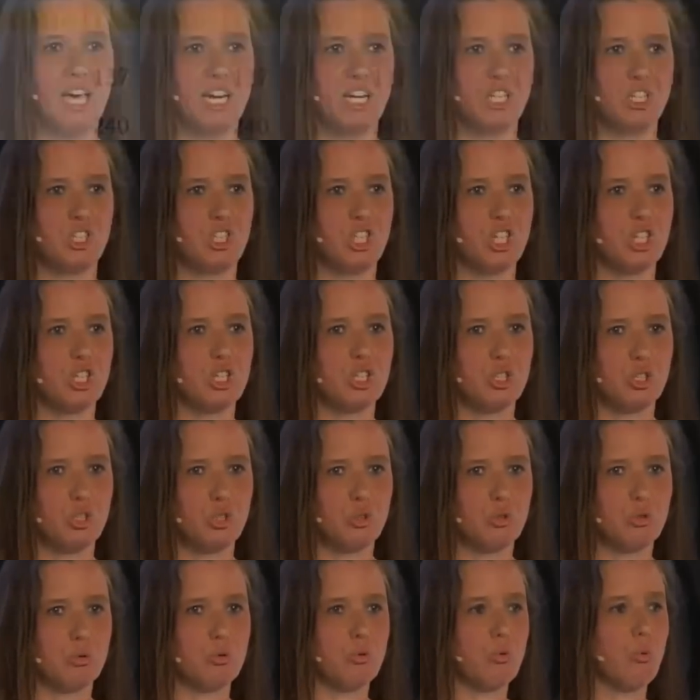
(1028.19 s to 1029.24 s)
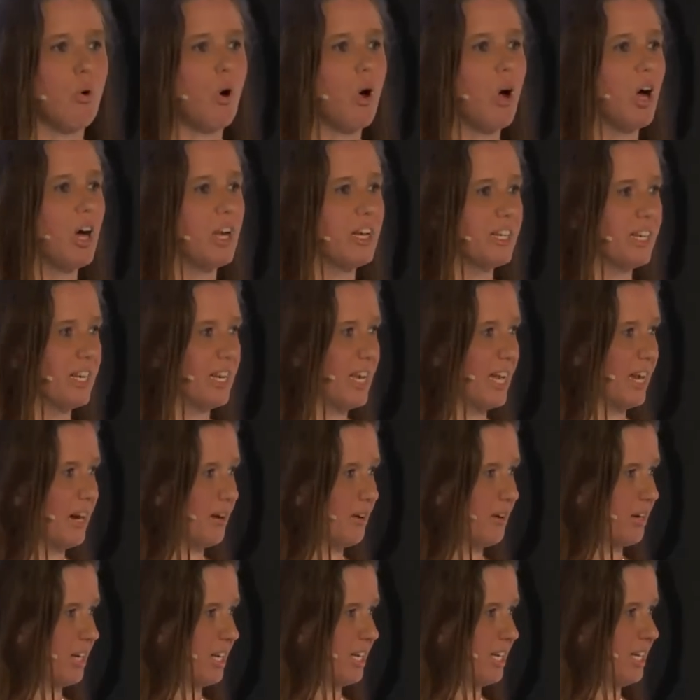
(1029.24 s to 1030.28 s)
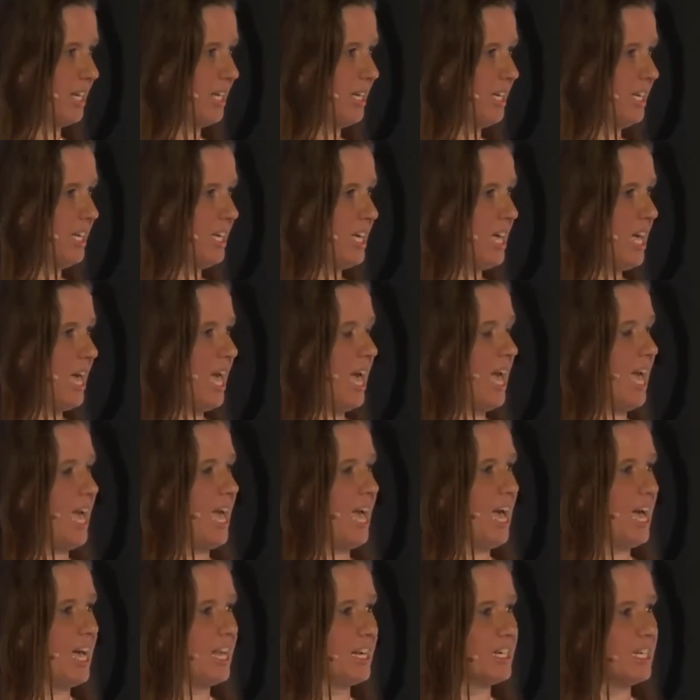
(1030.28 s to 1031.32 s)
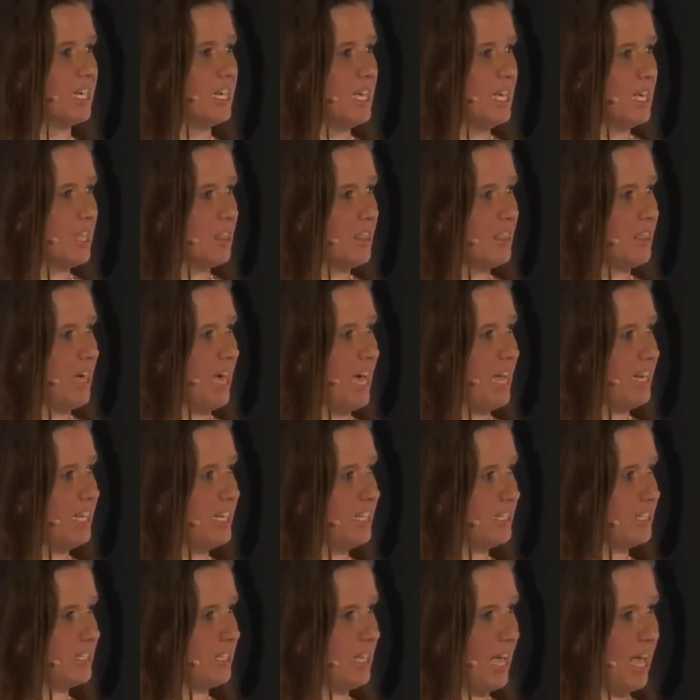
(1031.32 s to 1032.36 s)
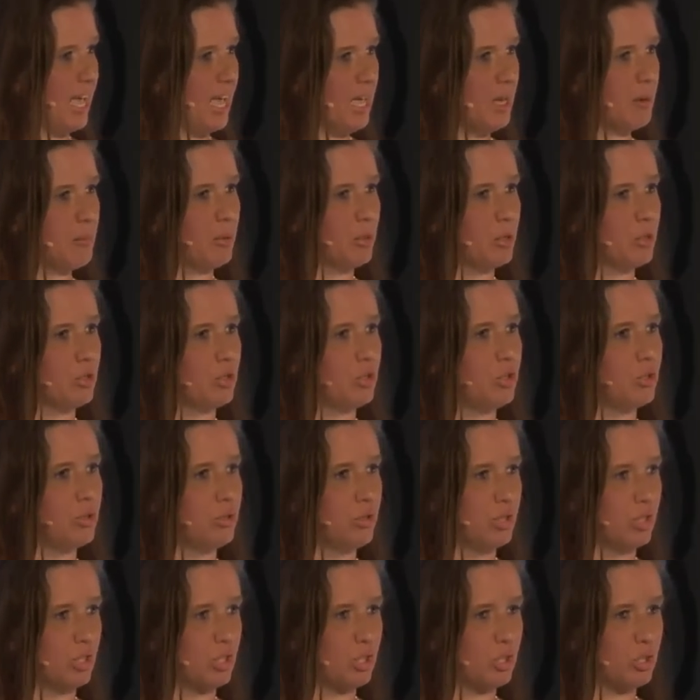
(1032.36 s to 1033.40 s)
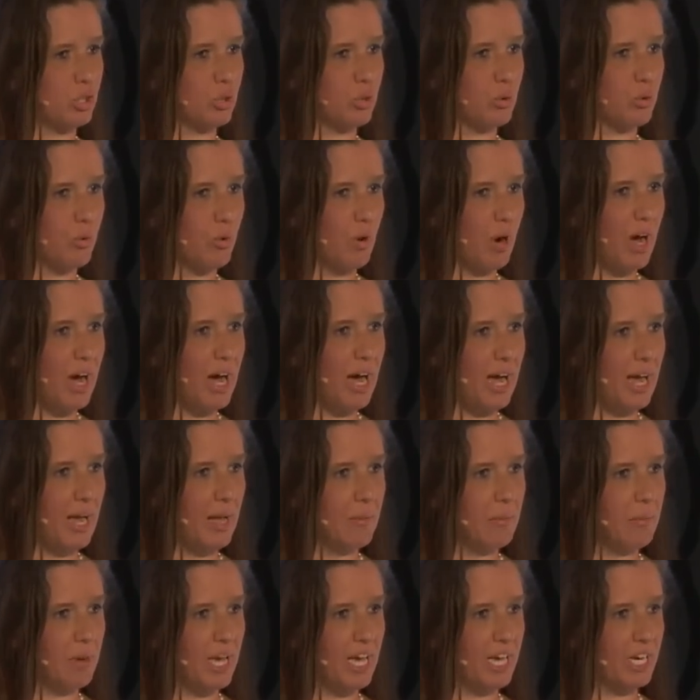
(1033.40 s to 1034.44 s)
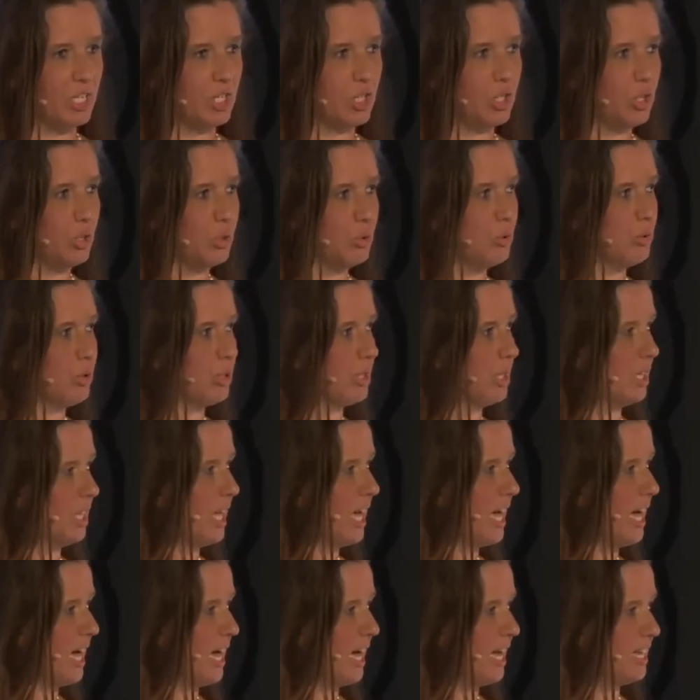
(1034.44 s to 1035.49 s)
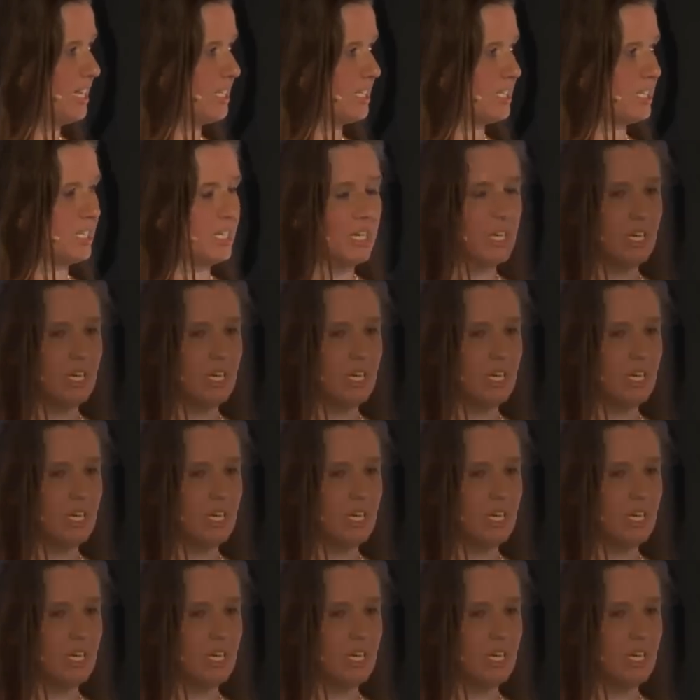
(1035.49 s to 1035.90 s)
is extraordinary and that is able to describe and utilize